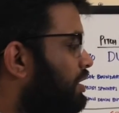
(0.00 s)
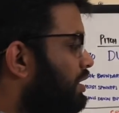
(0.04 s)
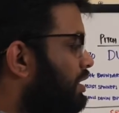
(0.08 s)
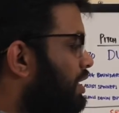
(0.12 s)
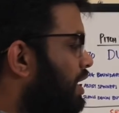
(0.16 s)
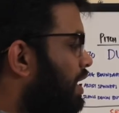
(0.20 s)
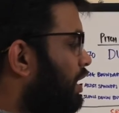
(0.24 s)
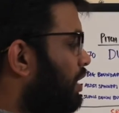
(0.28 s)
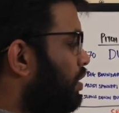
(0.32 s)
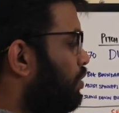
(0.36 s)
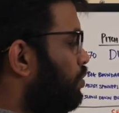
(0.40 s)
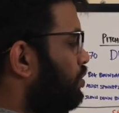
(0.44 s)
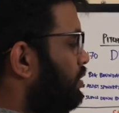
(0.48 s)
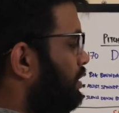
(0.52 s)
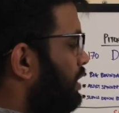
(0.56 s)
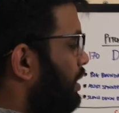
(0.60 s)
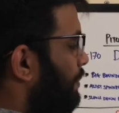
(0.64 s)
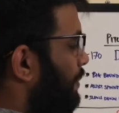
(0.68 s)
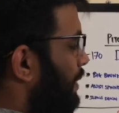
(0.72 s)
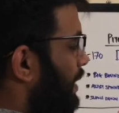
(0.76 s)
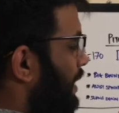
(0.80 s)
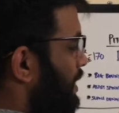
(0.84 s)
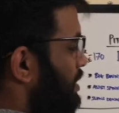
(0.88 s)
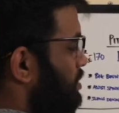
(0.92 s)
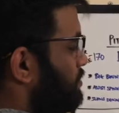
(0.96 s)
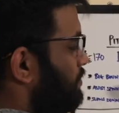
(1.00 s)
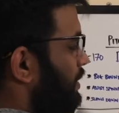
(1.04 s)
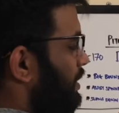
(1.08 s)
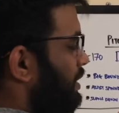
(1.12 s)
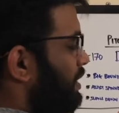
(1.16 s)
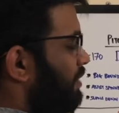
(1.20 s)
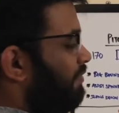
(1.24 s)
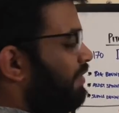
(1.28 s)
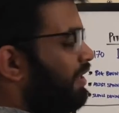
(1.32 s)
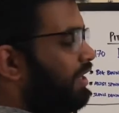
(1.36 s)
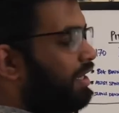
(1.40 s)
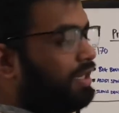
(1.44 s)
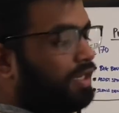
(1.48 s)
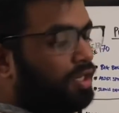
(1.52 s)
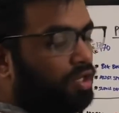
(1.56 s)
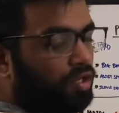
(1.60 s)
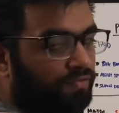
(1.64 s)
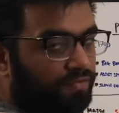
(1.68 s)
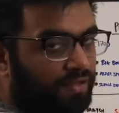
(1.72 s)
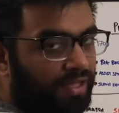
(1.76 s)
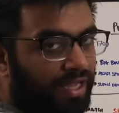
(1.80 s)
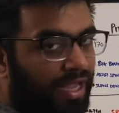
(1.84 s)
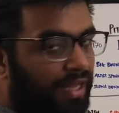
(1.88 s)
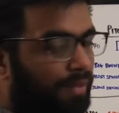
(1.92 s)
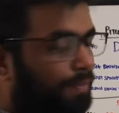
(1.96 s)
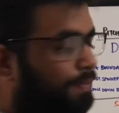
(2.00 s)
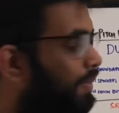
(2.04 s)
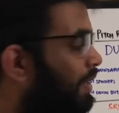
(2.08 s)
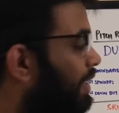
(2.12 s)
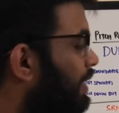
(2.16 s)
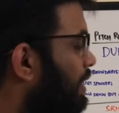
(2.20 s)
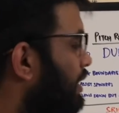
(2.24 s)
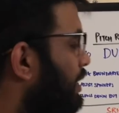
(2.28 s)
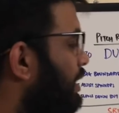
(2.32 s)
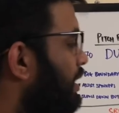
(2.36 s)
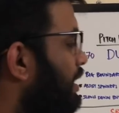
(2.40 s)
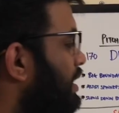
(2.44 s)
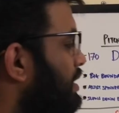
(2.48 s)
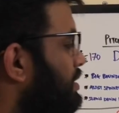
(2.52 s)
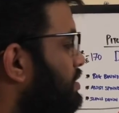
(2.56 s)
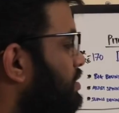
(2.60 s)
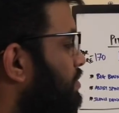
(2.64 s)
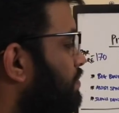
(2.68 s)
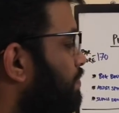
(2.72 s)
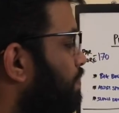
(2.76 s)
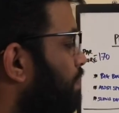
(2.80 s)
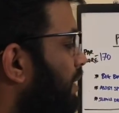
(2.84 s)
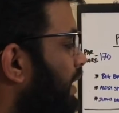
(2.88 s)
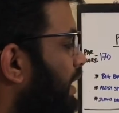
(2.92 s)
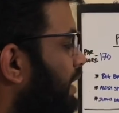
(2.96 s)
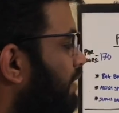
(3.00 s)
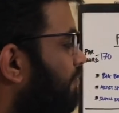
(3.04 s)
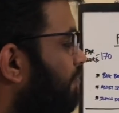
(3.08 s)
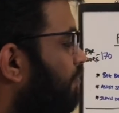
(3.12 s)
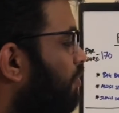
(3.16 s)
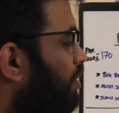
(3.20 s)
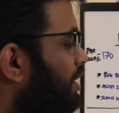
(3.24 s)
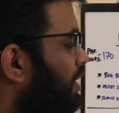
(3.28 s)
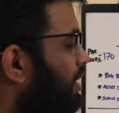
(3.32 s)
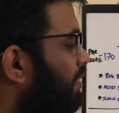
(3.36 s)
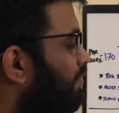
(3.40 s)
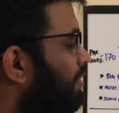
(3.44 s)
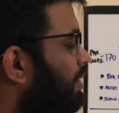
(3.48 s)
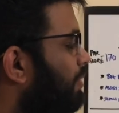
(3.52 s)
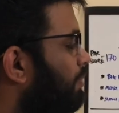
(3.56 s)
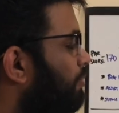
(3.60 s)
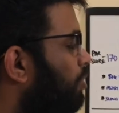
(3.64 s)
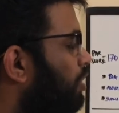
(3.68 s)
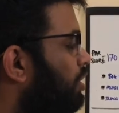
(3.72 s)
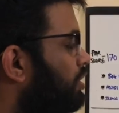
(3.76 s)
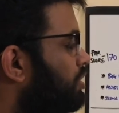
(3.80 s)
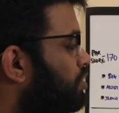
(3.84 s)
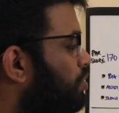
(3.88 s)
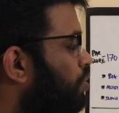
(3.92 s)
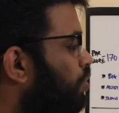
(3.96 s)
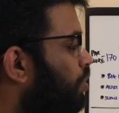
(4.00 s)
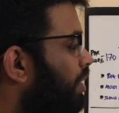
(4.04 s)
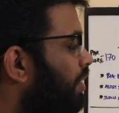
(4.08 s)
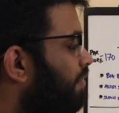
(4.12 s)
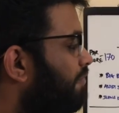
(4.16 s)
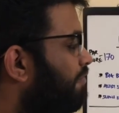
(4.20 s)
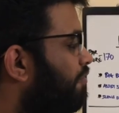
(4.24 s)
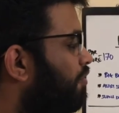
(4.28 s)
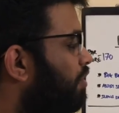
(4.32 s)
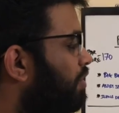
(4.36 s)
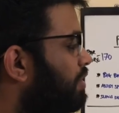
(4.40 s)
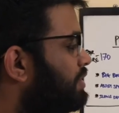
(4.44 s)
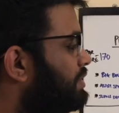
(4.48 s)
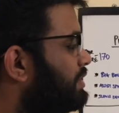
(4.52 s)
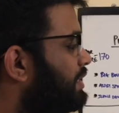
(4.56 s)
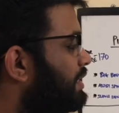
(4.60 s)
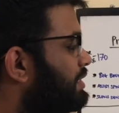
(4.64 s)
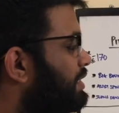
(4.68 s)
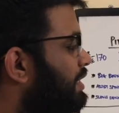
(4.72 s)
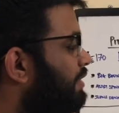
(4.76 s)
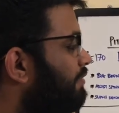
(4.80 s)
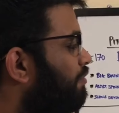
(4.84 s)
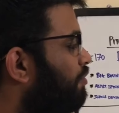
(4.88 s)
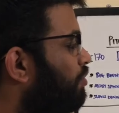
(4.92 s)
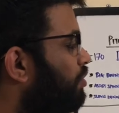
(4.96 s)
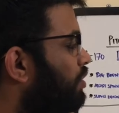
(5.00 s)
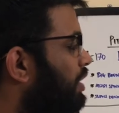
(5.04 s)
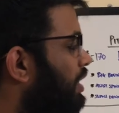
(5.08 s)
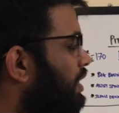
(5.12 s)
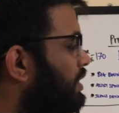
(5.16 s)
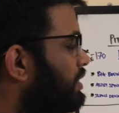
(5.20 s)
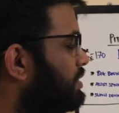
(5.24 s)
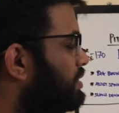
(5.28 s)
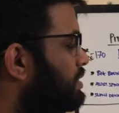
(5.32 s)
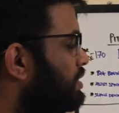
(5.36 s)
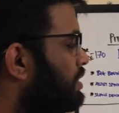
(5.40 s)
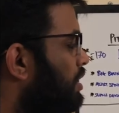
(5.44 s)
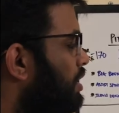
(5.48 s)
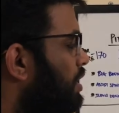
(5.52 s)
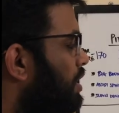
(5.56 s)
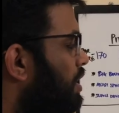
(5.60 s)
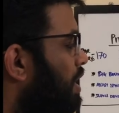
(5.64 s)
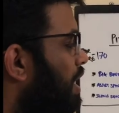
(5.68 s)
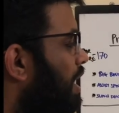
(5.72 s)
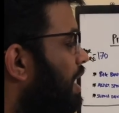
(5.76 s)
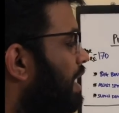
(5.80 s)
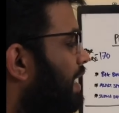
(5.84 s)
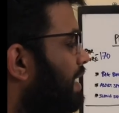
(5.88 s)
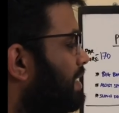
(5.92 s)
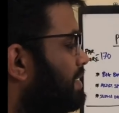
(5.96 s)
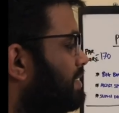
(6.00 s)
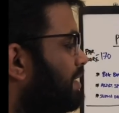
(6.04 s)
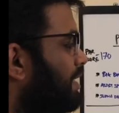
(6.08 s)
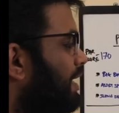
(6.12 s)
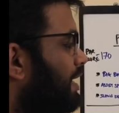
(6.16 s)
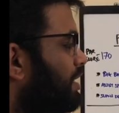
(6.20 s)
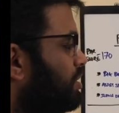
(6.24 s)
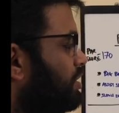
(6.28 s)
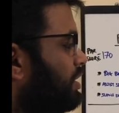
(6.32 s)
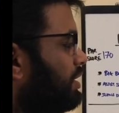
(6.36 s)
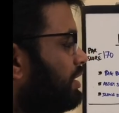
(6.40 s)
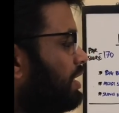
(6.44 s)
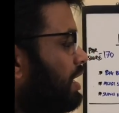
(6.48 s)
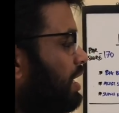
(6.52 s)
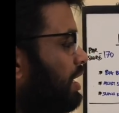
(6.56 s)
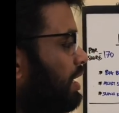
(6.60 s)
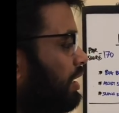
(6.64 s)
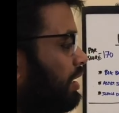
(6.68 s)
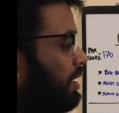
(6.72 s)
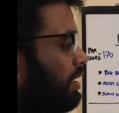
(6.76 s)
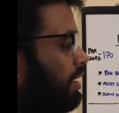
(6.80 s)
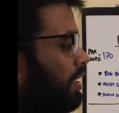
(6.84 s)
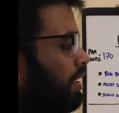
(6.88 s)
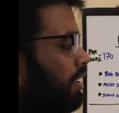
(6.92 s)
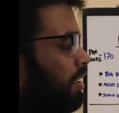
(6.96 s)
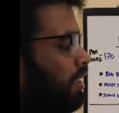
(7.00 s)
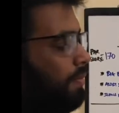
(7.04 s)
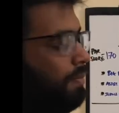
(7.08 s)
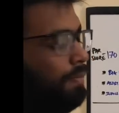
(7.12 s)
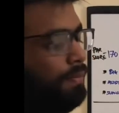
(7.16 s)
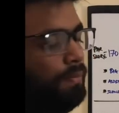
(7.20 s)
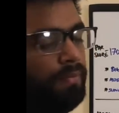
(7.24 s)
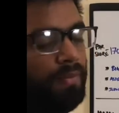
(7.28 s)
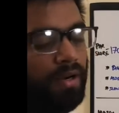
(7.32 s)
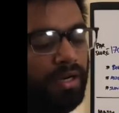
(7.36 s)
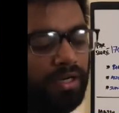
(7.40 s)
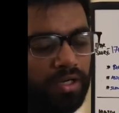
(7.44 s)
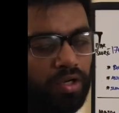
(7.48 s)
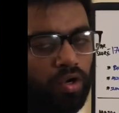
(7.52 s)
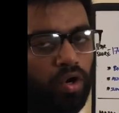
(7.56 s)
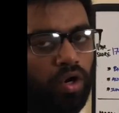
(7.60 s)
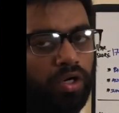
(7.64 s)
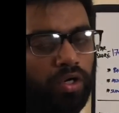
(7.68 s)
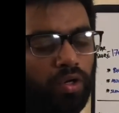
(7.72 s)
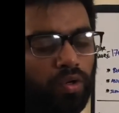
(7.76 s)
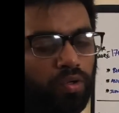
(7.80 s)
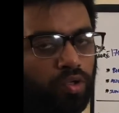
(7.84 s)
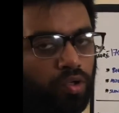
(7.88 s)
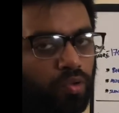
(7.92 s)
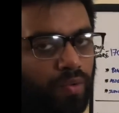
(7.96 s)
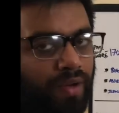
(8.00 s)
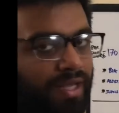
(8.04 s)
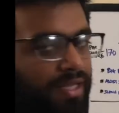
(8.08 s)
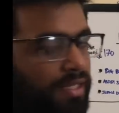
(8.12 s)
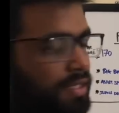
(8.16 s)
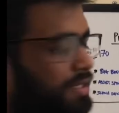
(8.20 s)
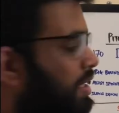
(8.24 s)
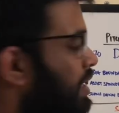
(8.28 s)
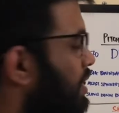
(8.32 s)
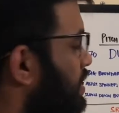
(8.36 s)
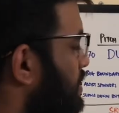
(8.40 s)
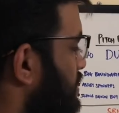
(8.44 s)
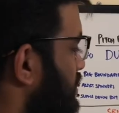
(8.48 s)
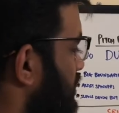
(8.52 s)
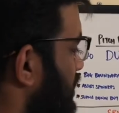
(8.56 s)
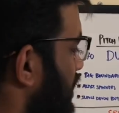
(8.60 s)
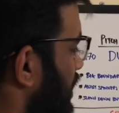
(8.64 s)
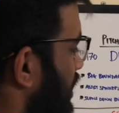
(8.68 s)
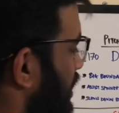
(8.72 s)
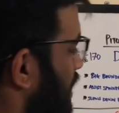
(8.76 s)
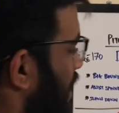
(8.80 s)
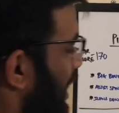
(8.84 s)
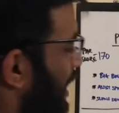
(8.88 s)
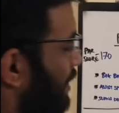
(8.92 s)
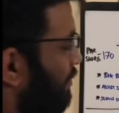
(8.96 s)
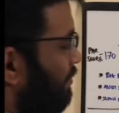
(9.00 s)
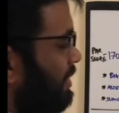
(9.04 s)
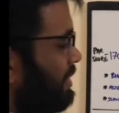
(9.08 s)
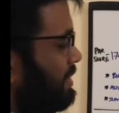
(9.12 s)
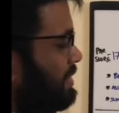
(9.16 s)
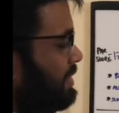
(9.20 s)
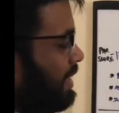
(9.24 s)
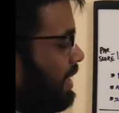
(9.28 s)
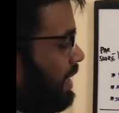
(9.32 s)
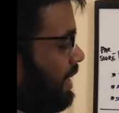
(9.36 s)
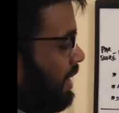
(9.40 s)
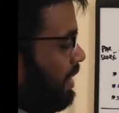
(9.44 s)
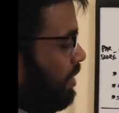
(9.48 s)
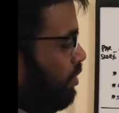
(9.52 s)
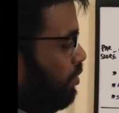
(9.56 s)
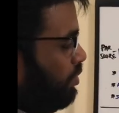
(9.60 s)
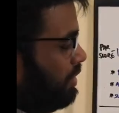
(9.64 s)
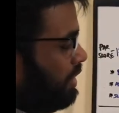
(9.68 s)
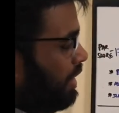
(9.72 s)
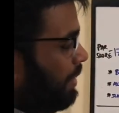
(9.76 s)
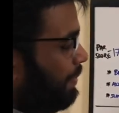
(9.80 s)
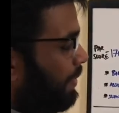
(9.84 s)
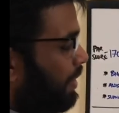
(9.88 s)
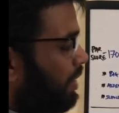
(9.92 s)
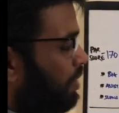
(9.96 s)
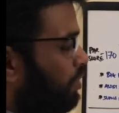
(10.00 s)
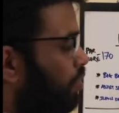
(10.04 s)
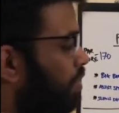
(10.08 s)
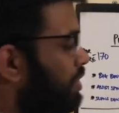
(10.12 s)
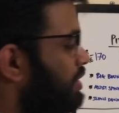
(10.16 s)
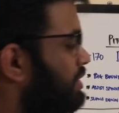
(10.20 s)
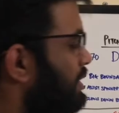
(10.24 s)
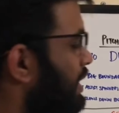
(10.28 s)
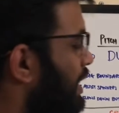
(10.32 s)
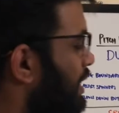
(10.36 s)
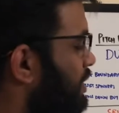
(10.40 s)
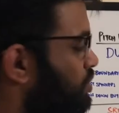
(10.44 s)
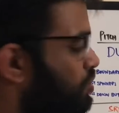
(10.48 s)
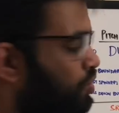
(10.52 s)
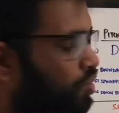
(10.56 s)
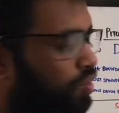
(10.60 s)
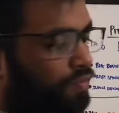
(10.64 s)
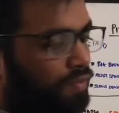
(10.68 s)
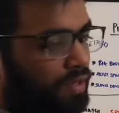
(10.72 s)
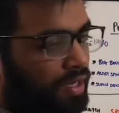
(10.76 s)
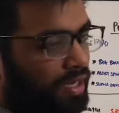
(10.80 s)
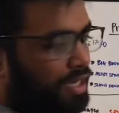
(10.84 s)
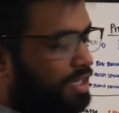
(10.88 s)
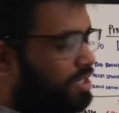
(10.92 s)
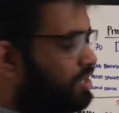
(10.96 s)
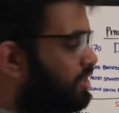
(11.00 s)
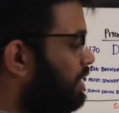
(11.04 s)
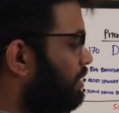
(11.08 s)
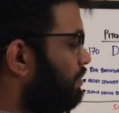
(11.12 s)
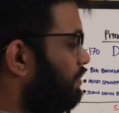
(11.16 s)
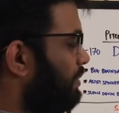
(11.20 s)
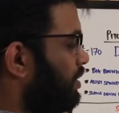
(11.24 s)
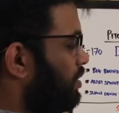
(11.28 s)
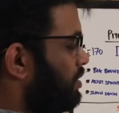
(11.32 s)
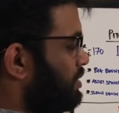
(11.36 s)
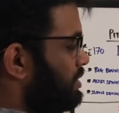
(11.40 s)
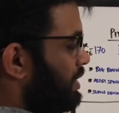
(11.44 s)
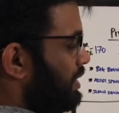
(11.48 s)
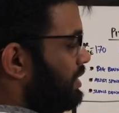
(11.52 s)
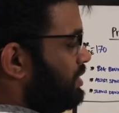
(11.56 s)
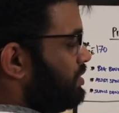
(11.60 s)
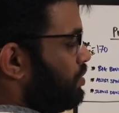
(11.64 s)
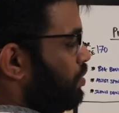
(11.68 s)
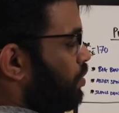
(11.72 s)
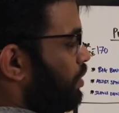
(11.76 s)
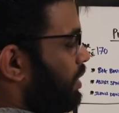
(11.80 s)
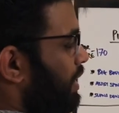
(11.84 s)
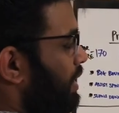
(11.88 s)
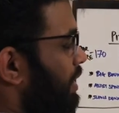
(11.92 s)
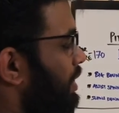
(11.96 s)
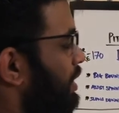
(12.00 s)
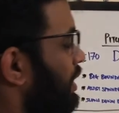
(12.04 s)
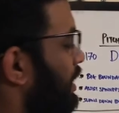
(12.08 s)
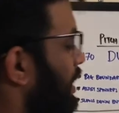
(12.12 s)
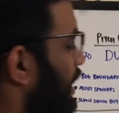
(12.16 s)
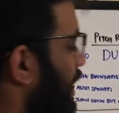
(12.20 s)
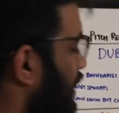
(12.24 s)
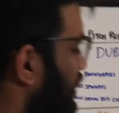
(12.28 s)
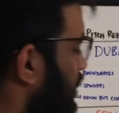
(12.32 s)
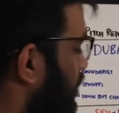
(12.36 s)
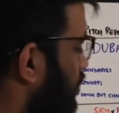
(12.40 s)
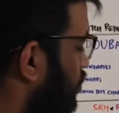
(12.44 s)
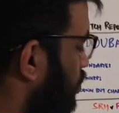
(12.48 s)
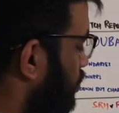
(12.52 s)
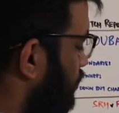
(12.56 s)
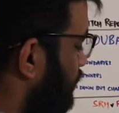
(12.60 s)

Khan, Uthappa has been the veteran of the IPL. He has played 41 balls, scoring 64 runs against Rashid Khan, but got out twice. Still, I will say Uthappa holds edge over Rashid because he is scoring run at a good